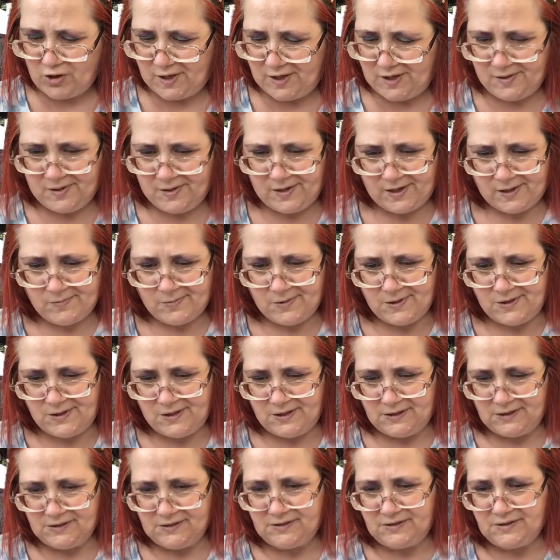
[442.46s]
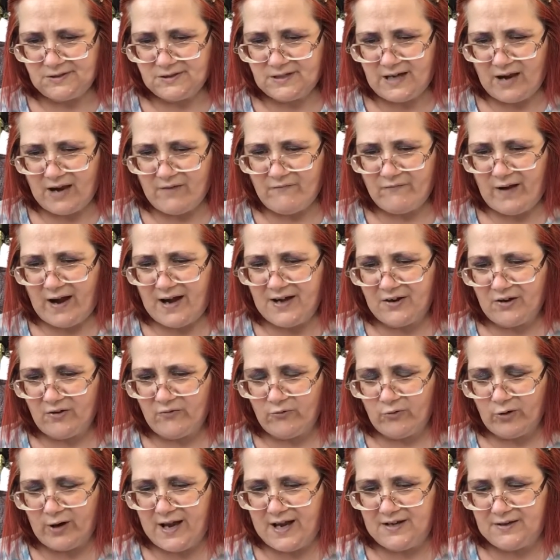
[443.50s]
I don't know. Can't find her
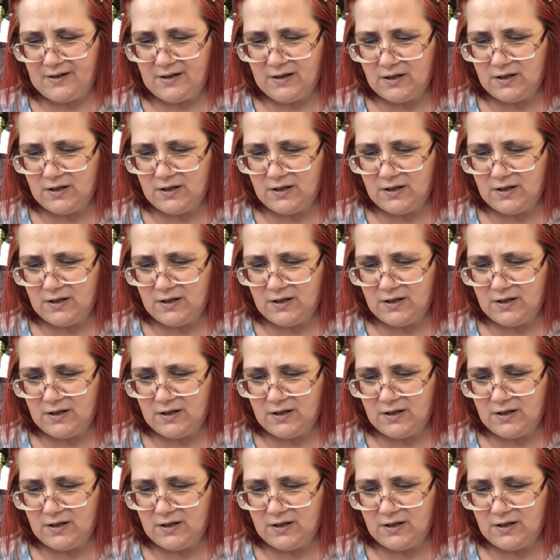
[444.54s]
friend.